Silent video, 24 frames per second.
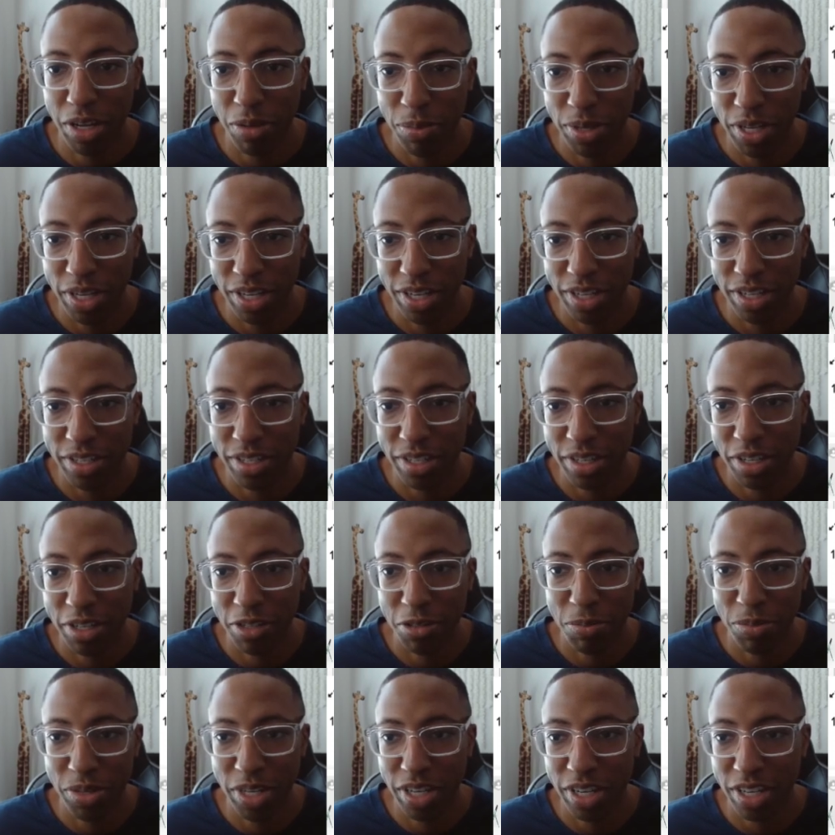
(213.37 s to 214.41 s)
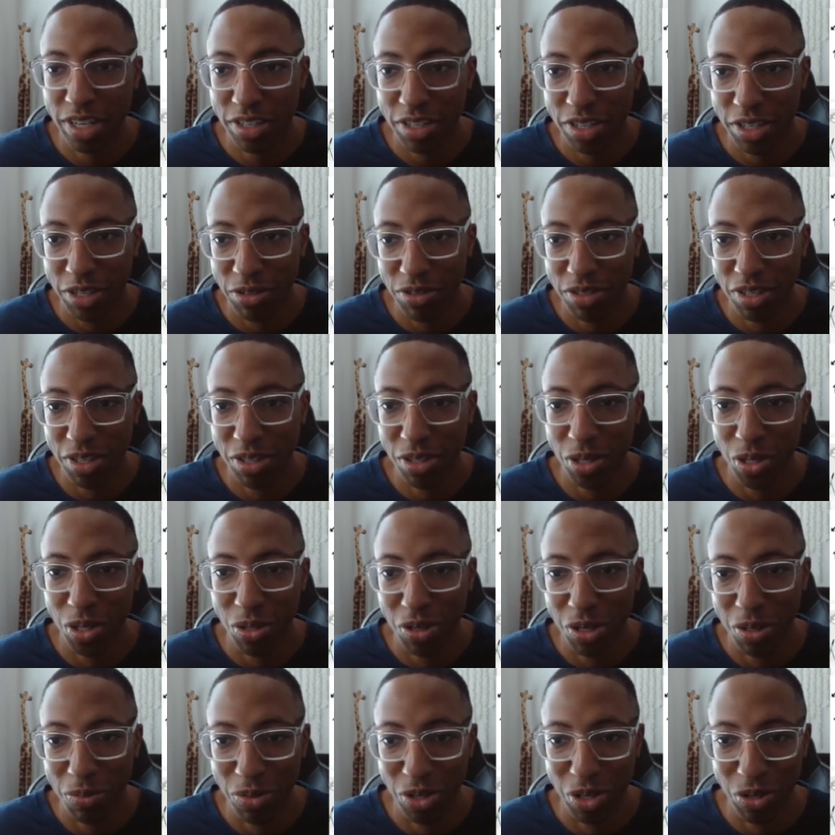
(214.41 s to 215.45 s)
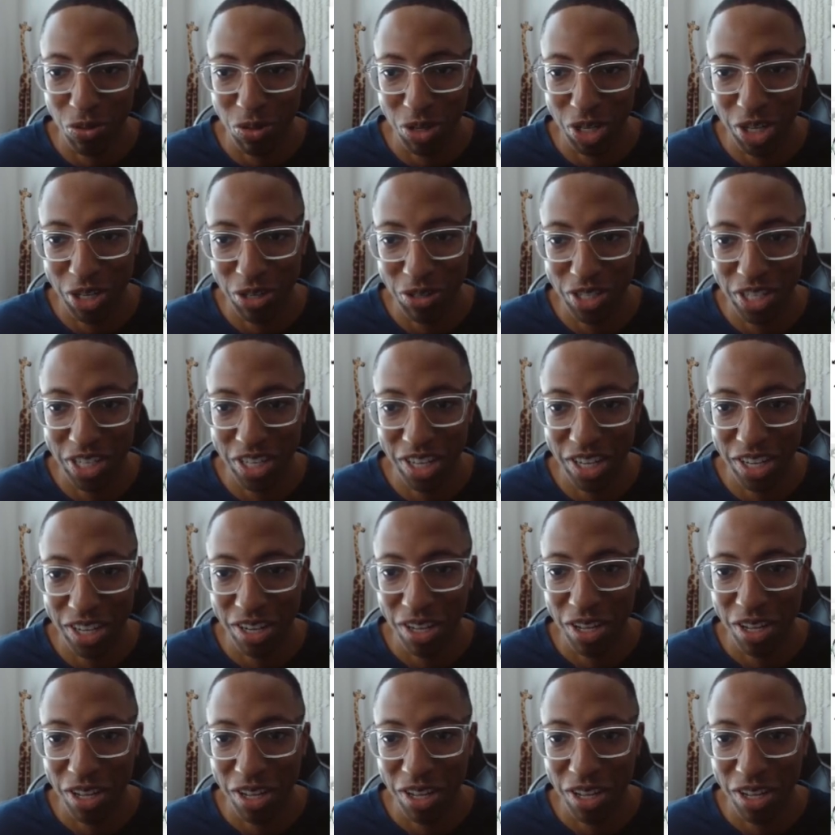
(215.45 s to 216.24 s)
because it gives me an excuse to throw in more windows in it,